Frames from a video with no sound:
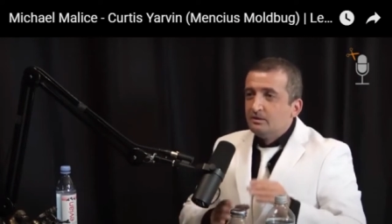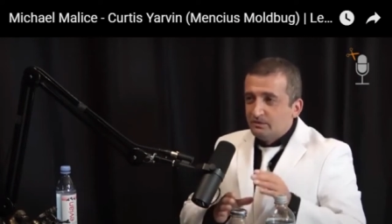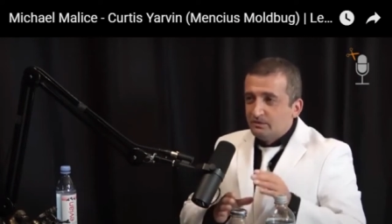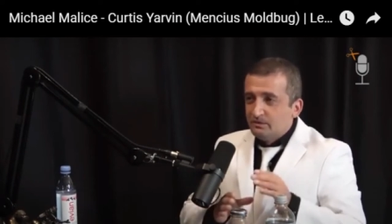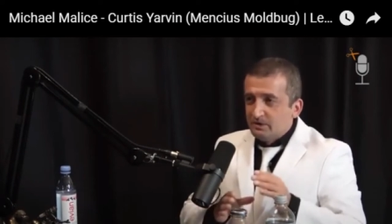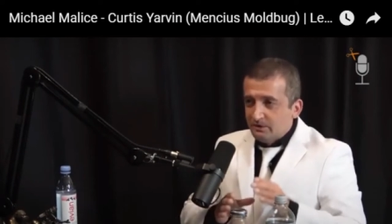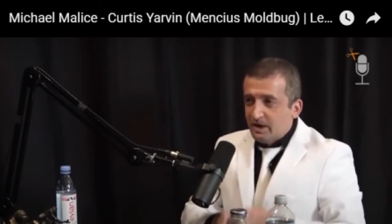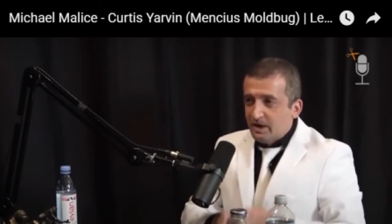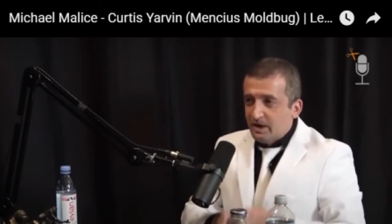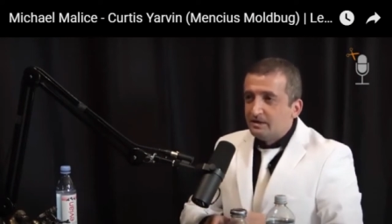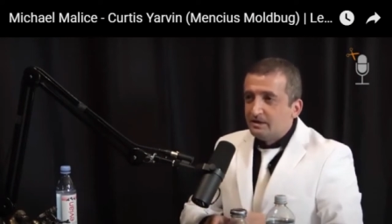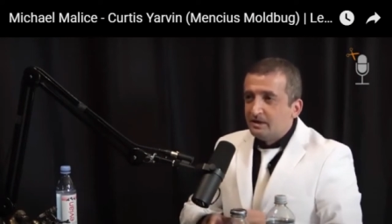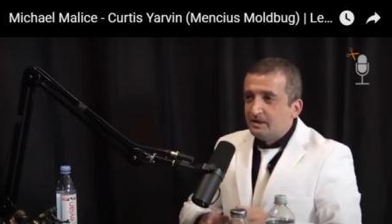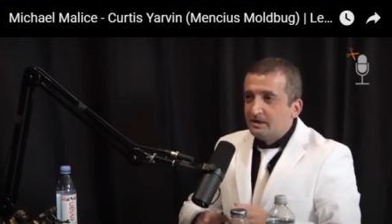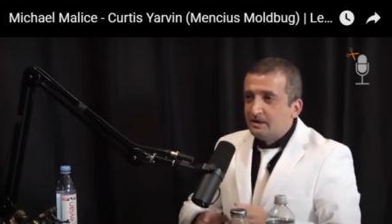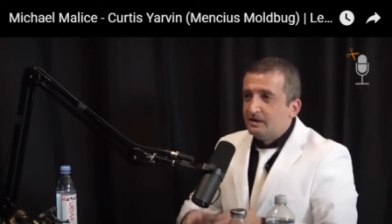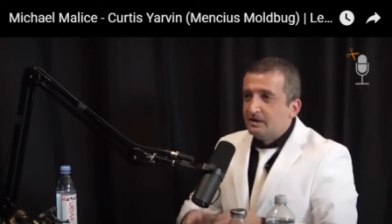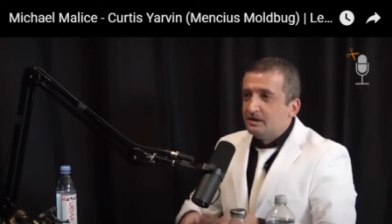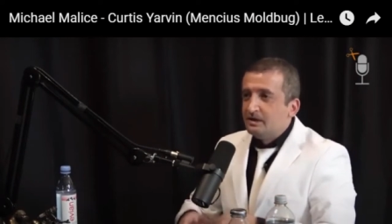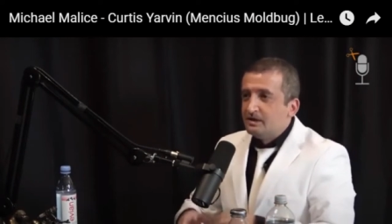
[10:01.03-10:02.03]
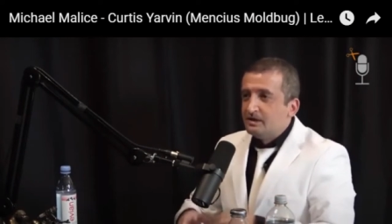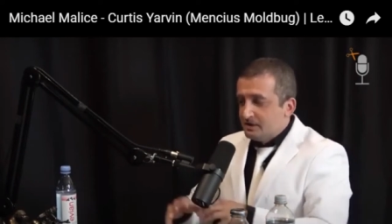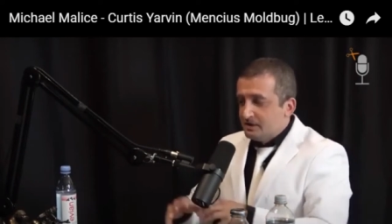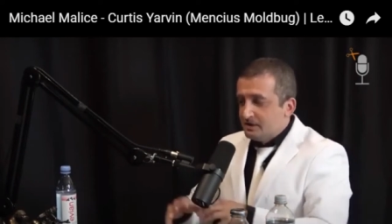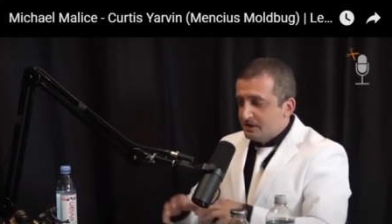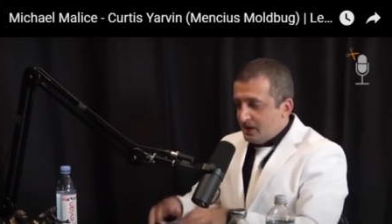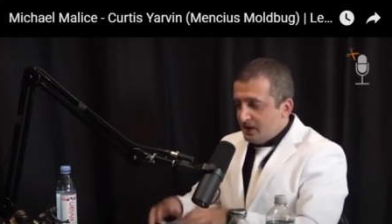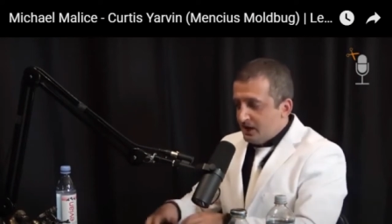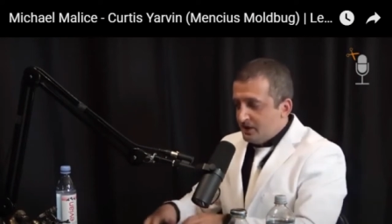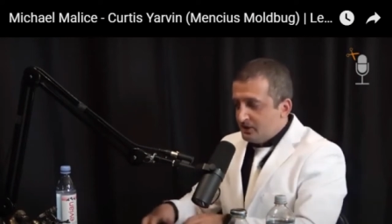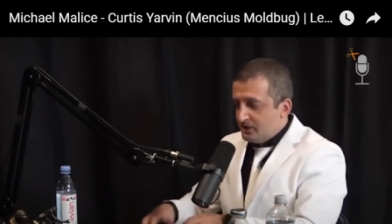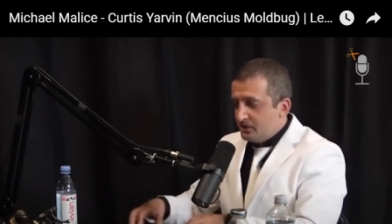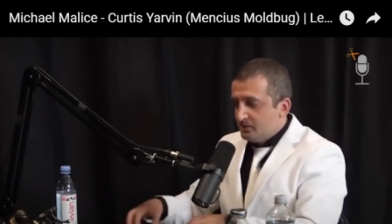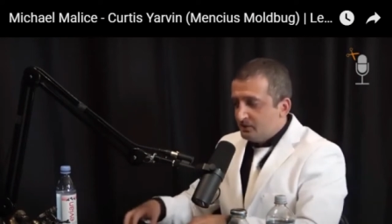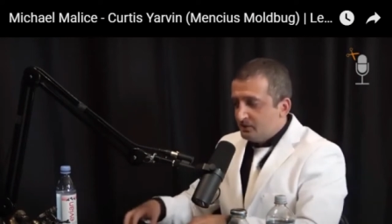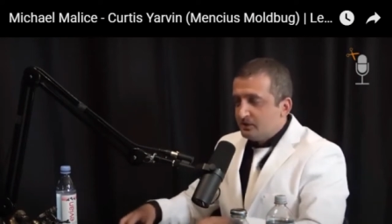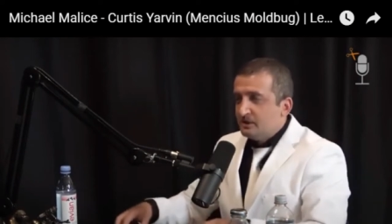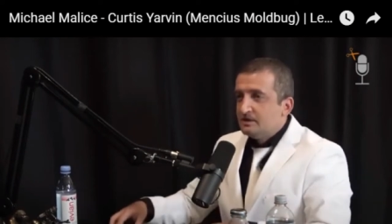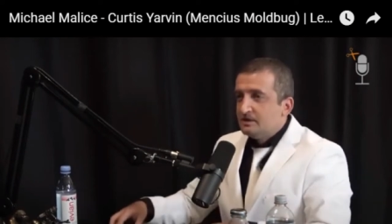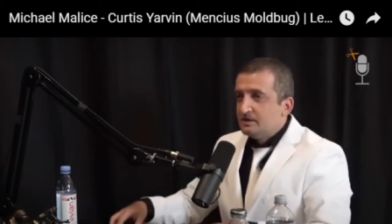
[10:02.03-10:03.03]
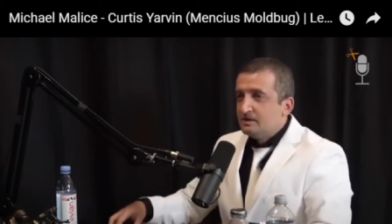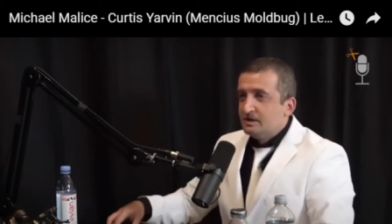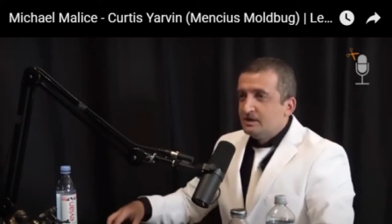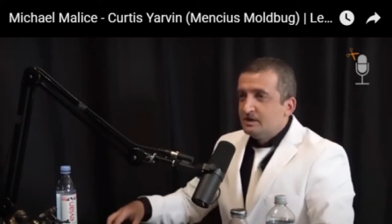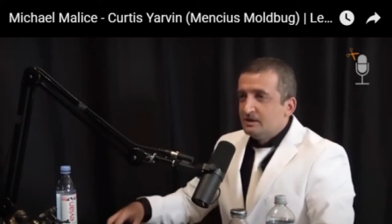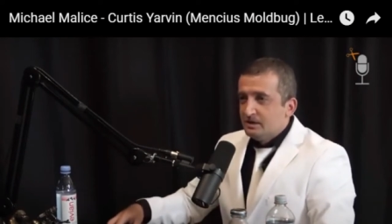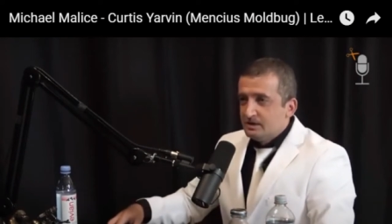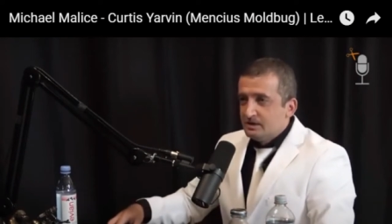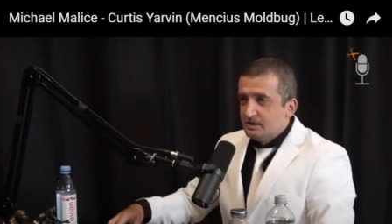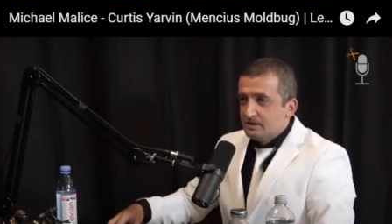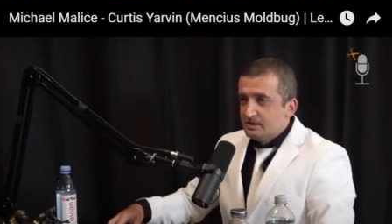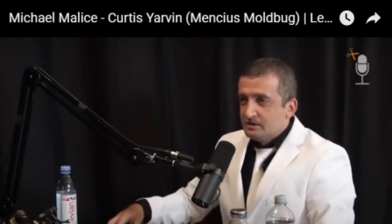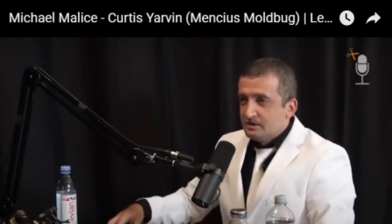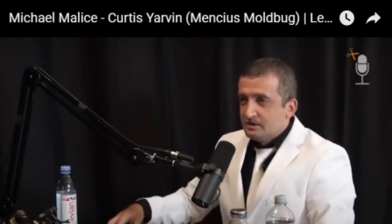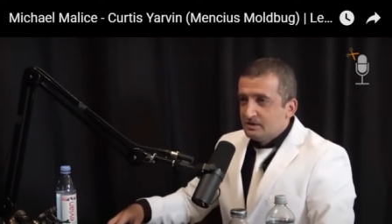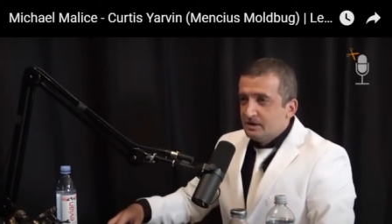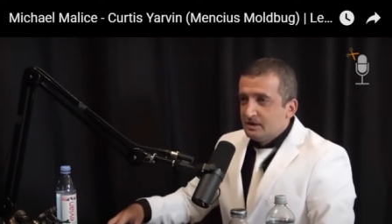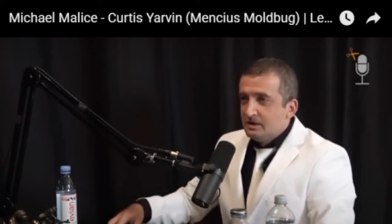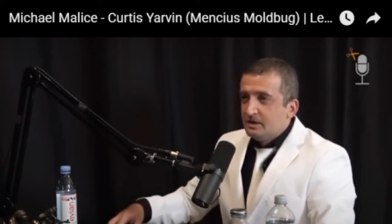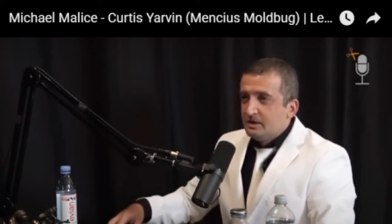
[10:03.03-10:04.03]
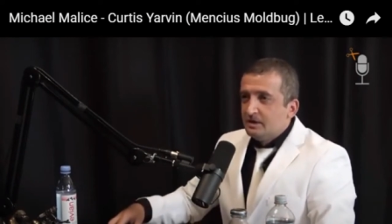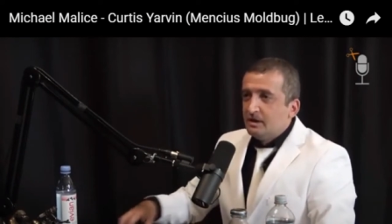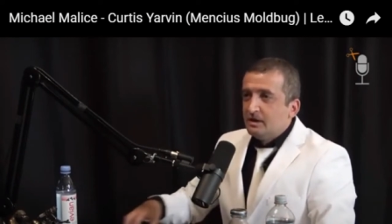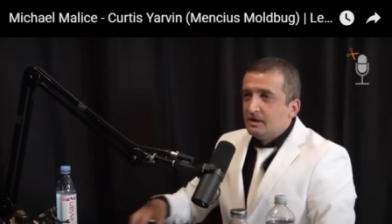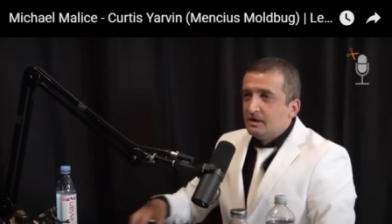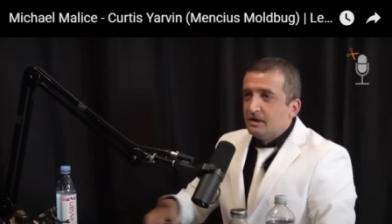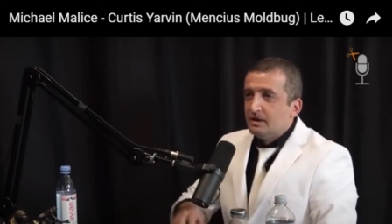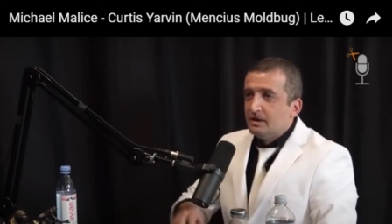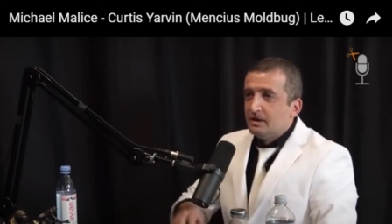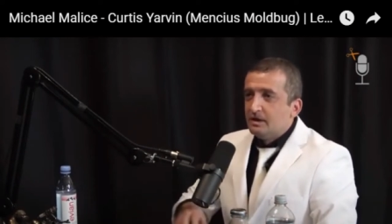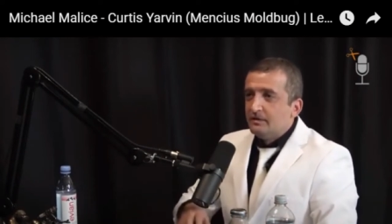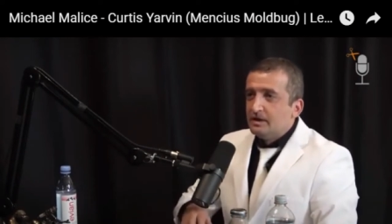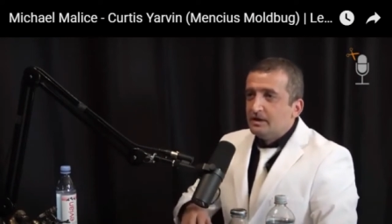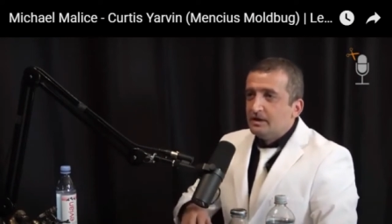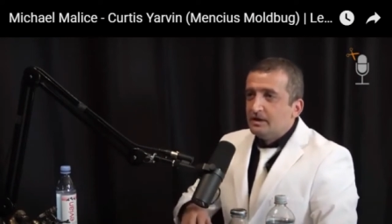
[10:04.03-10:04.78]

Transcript: The fact that he is engaging with these ideas uh, in